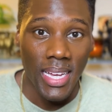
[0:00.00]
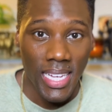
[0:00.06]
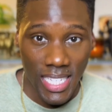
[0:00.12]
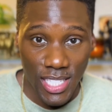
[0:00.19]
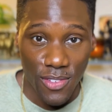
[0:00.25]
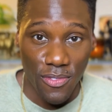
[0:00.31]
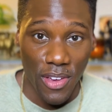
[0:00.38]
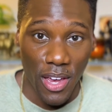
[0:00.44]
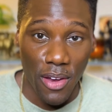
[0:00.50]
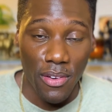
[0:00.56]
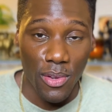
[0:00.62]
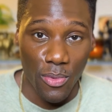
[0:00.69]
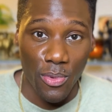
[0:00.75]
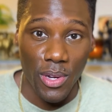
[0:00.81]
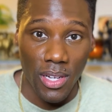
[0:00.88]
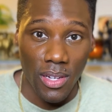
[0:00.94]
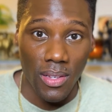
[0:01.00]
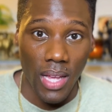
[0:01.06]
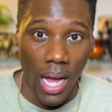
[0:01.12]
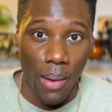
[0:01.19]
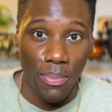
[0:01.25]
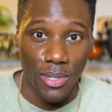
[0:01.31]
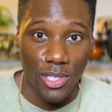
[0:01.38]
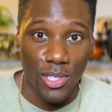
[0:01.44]
is a very real
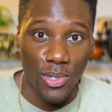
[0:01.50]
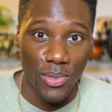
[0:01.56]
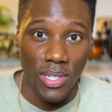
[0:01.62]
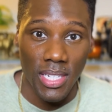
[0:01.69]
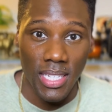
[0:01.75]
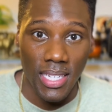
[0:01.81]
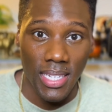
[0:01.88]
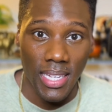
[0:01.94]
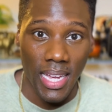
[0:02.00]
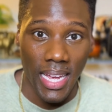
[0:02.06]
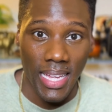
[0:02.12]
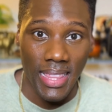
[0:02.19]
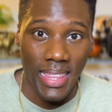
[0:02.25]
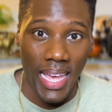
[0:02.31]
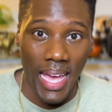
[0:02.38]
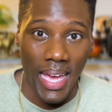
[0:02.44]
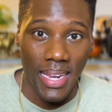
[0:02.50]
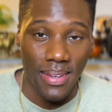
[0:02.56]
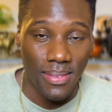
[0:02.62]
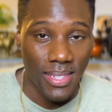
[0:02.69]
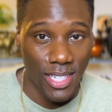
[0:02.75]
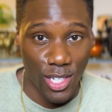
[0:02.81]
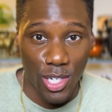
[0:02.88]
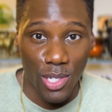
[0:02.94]
opportunity, and that
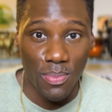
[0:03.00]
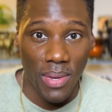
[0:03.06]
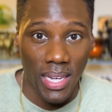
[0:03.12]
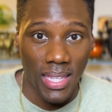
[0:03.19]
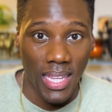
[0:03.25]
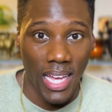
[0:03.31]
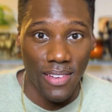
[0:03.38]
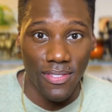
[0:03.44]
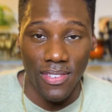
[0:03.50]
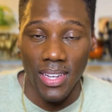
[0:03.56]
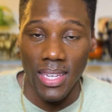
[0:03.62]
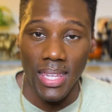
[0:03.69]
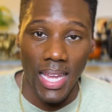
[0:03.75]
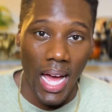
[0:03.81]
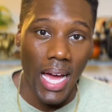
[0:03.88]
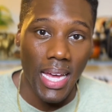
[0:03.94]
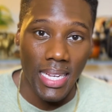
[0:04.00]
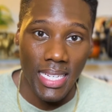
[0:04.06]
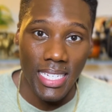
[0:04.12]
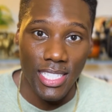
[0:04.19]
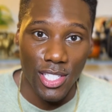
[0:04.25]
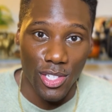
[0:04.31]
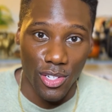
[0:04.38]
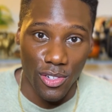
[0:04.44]
could make life a lot
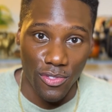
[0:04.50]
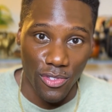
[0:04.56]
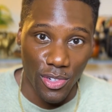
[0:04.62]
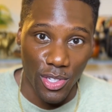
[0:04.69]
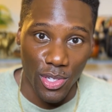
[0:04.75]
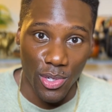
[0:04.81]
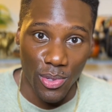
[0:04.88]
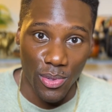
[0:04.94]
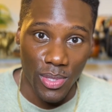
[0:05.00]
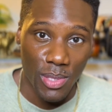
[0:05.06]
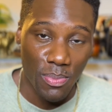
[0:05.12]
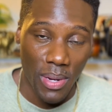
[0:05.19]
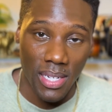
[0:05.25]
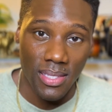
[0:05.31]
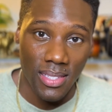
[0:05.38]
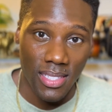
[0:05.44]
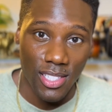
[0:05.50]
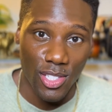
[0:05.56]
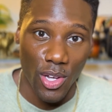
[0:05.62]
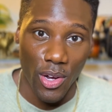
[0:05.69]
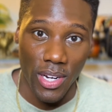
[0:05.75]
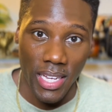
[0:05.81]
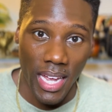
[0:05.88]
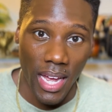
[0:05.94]
easier for you, especially
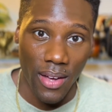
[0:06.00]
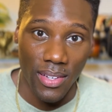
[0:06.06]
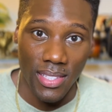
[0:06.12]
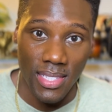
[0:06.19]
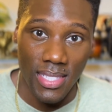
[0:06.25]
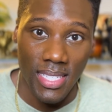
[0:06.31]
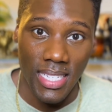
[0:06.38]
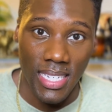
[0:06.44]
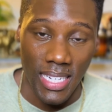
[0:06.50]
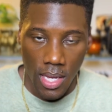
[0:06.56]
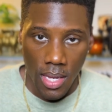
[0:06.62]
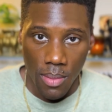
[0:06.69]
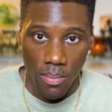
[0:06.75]
starting out in the city.